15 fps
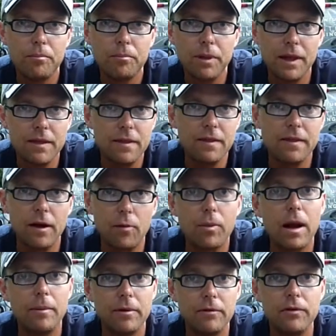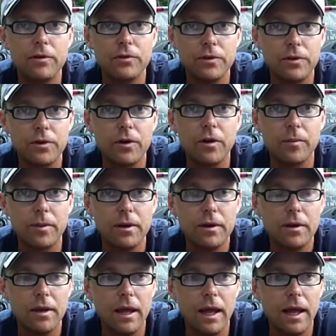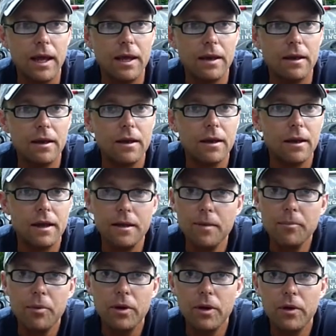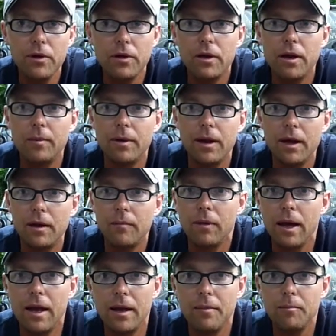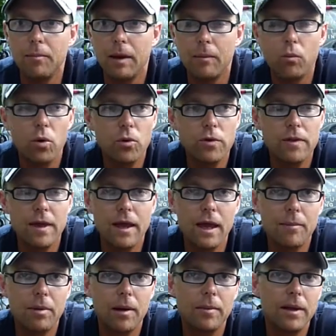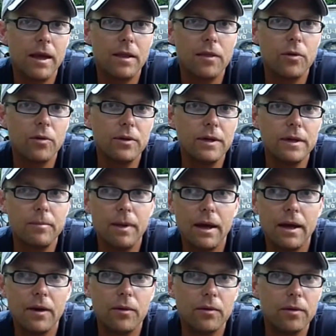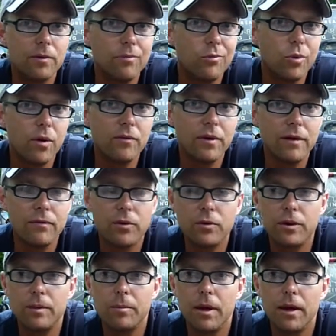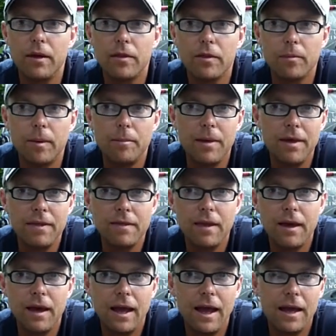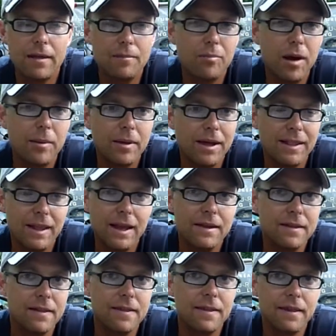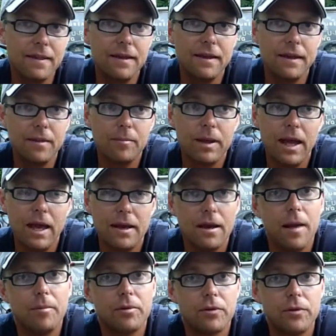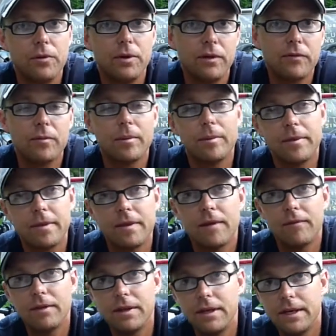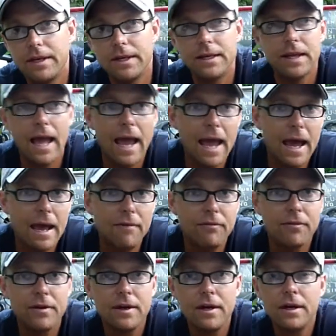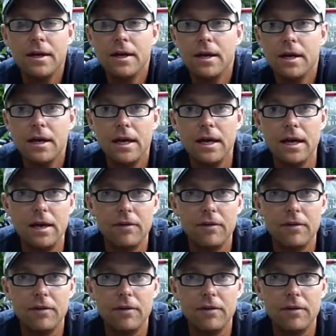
places that I'll probably fish in the tournament, and I did pretty good. I mean, I had my worst day, I probably had 13 pounds, 12 and a half, 13 pounds, and my best day, I landed 16, but I had an opportunity for maybe 17 and a half